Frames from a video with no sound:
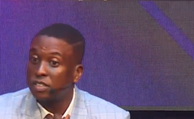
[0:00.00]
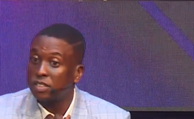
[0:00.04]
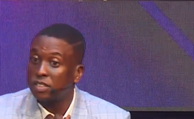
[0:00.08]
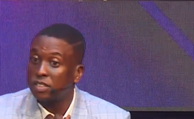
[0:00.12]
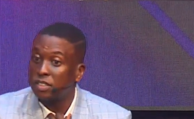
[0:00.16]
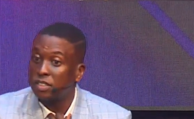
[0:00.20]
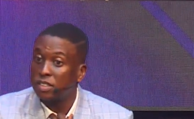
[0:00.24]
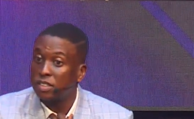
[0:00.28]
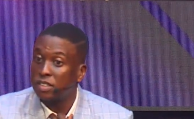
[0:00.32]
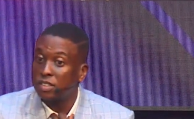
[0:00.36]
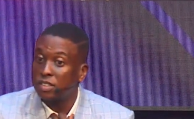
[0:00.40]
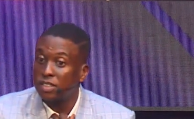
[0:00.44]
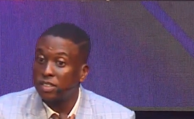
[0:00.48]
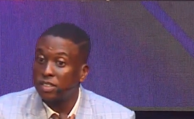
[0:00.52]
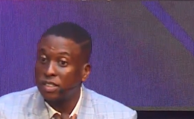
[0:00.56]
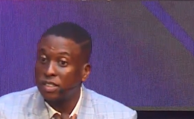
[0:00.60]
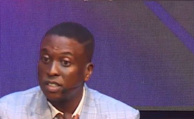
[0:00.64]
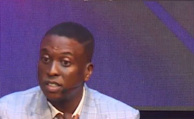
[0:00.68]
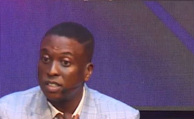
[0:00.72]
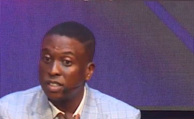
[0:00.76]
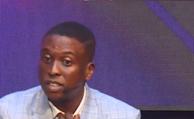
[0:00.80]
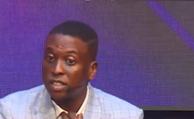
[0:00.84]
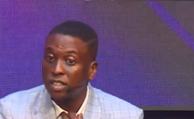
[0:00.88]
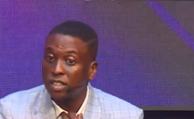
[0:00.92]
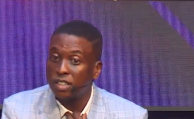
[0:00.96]

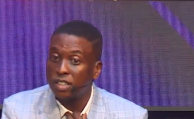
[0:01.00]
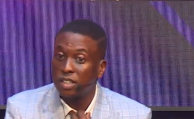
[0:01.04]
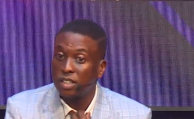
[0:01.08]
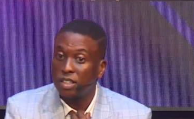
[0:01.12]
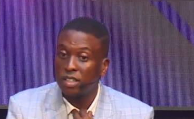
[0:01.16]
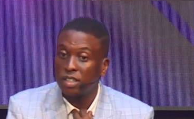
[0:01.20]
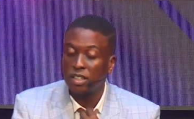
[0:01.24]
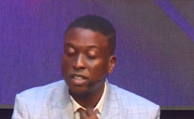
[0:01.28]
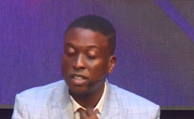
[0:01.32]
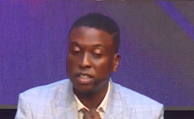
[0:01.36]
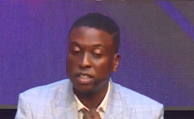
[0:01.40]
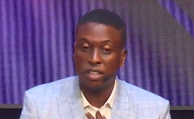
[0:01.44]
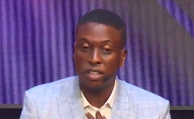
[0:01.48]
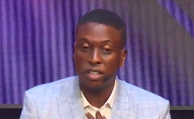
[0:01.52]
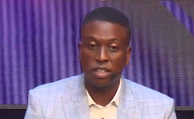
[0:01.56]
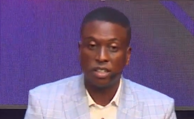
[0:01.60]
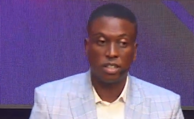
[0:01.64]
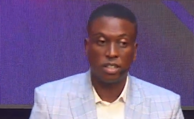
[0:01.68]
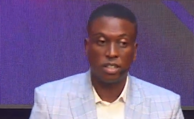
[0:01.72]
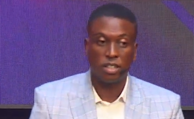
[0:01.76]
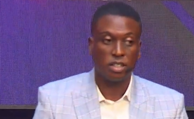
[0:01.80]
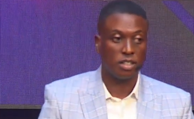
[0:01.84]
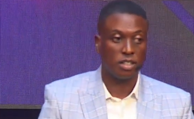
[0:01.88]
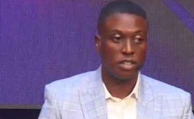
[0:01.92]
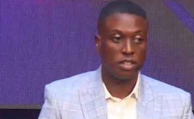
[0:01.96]

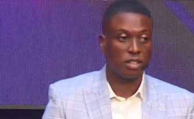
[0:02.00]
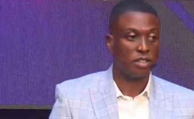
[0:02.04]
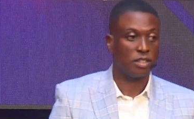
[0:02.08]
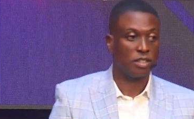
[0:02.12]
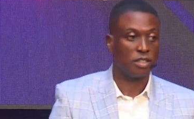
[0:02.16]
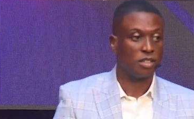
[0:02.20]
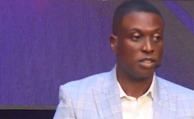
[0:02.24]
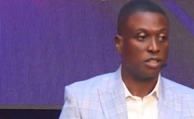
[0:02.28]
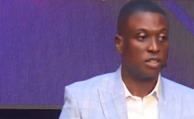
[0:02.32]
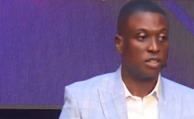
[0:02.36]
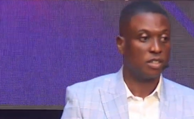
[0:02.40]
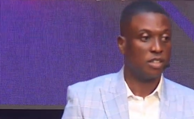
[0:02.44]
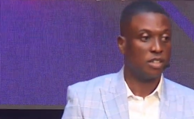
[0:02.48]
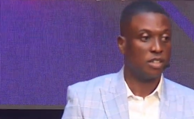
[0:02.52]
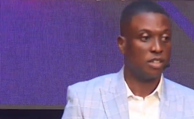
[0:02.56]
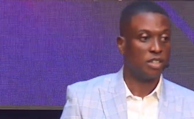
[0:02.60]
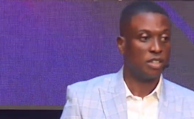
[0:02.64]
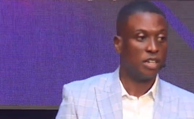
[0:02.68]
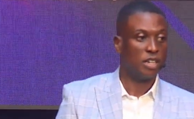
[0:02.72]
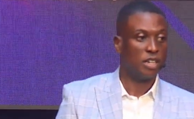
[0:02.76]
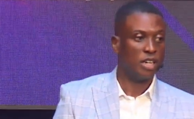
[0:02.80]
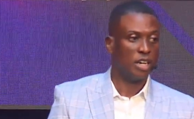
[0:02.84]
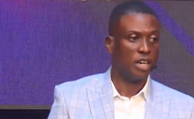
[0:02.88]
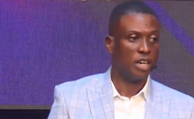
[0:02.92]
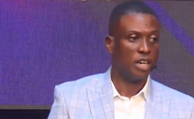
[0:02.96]

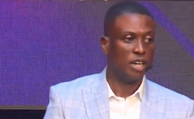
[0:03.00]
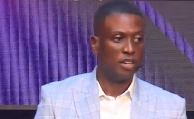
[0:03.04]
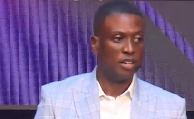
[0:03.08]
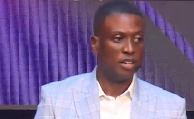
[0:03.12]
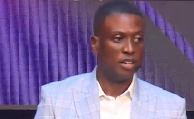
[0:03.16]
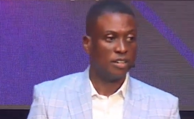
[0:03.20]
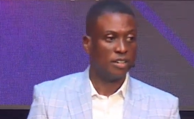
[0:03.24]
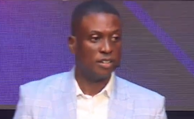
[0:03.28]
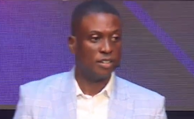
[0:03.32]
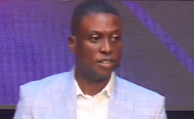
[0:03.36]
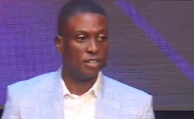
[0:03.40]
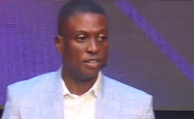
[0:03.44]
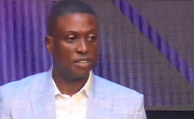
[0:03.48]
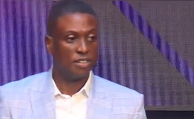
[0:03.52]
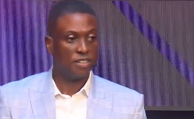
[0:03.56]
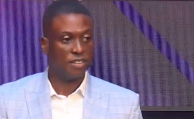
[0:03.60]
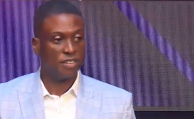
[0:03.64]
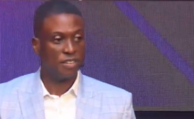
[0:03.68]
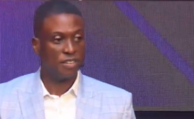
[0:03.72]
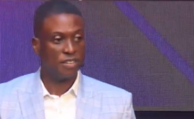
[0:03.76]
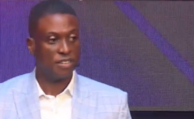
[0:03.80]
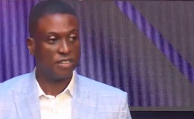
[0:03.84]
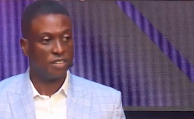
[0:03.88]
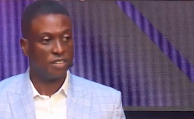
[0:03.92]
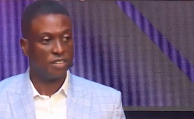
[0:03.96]

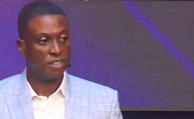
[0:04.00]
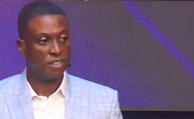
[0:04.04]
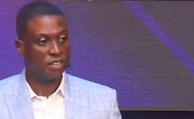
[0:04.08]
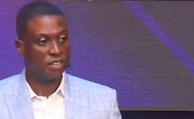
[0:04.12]
(silence)